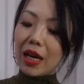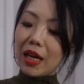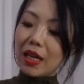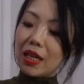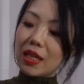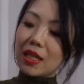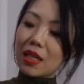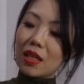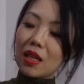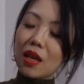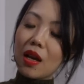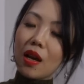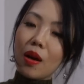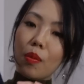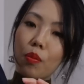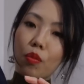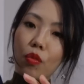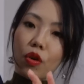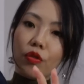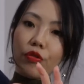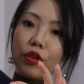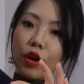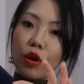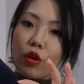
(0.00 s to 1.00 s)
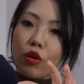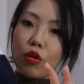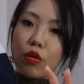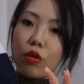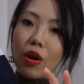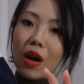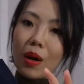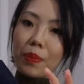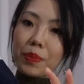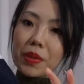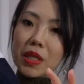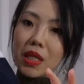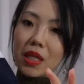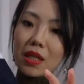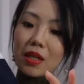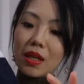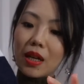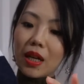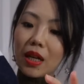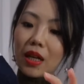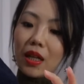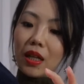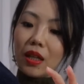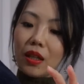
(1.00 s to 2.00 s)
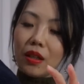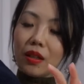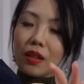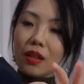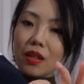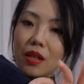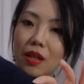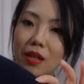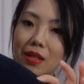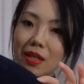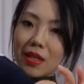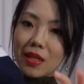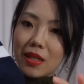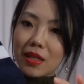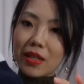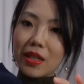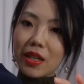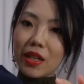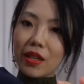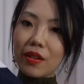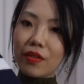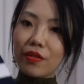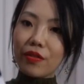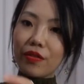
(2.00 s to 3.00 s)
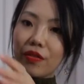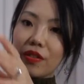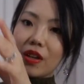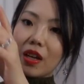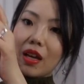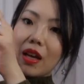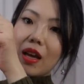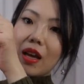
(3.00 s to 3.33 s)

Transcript: has more of a crop style uh, sleeve,